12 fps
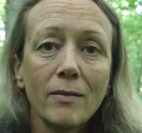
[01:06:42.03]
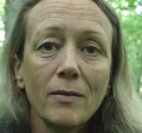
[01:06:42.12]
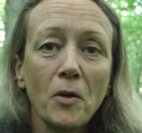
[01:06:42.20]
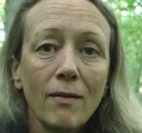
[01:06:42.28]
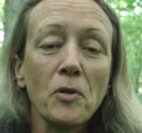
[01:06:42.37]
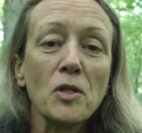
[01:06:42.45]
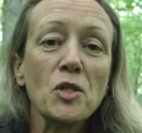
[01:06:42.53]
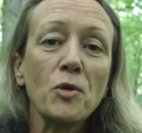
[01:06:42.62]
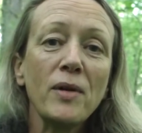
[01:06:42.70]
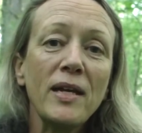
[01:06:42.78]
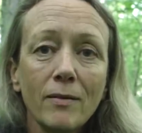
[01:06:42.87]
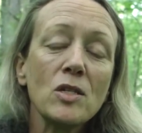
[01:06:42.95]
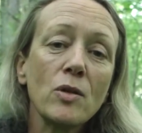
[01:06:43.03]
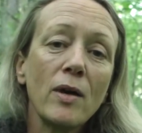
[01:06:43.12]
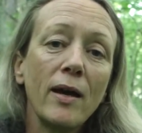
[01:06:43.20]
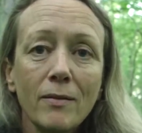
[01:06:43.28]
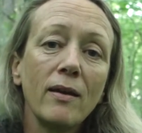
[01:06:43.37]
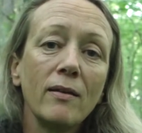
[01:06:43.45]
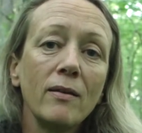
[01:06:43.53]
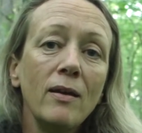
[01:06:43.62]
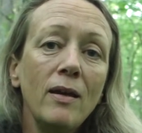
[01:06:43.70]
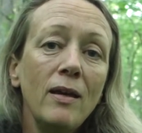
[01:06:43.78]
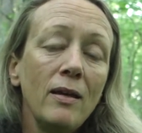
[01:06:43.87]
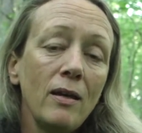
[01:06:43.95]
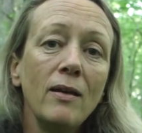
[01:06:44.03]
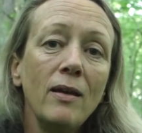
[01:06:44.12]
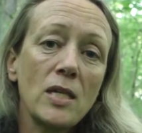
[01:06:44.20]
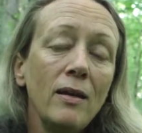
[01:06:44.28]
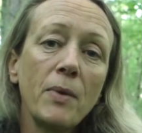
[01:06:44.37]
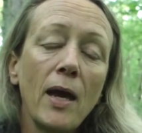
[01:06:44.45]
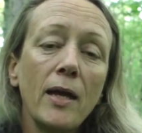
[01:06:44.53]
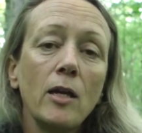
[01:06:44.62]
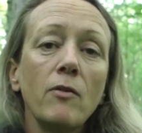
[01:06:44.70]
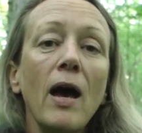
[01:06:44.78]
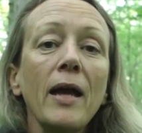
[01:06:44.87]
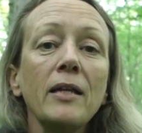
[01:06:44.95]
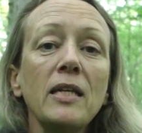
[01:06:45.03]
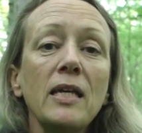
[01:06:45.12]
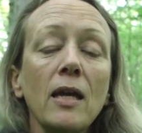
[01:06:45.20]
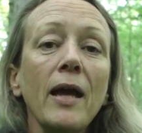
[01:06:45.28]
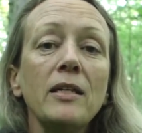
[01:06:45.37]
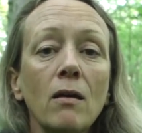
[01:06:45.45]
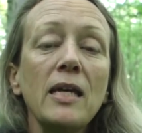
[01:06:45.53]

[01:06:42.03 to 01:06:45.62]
on the screen, so I can get some kind of idea